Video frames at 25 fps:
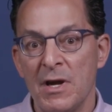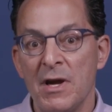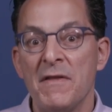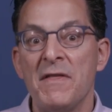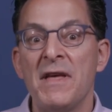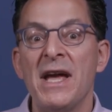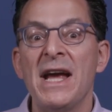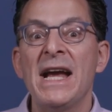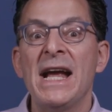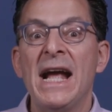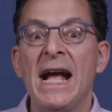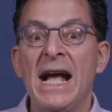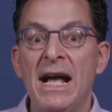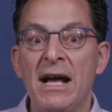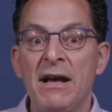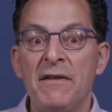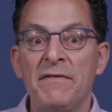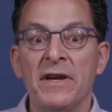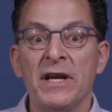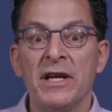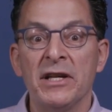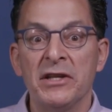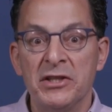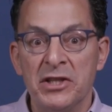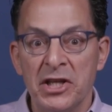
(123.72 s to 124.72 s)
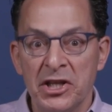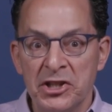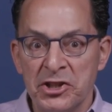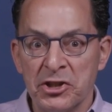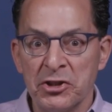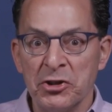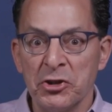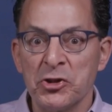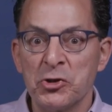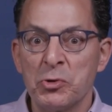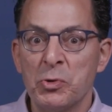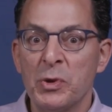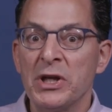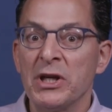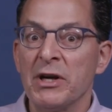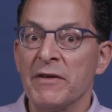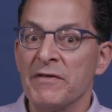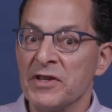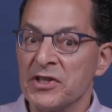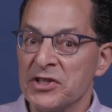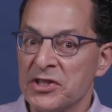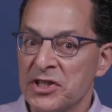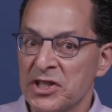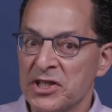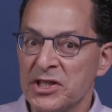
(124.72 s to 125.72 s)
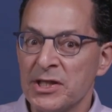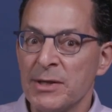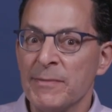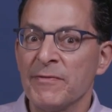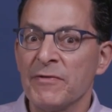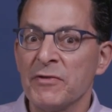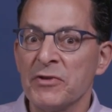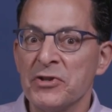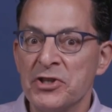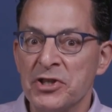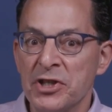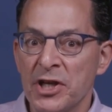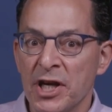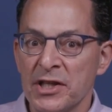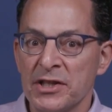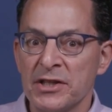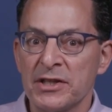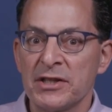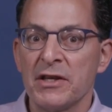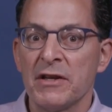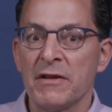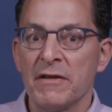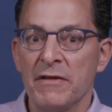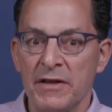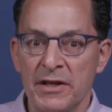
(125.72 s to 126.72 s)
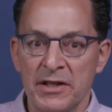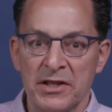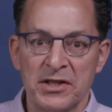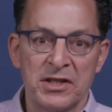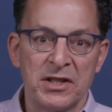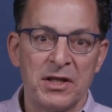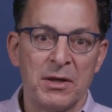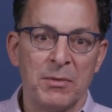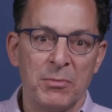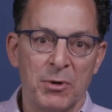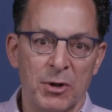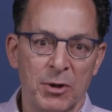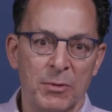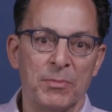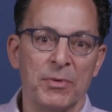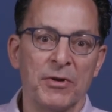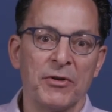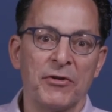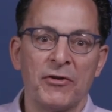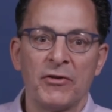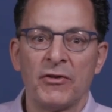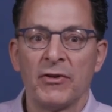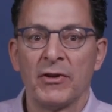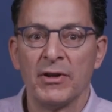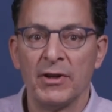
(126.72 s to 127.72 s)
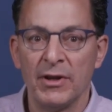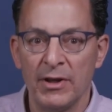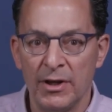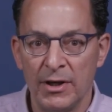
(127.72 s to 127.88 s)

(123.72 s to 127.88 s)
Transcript: They have a digital twin of the system for just this purpose.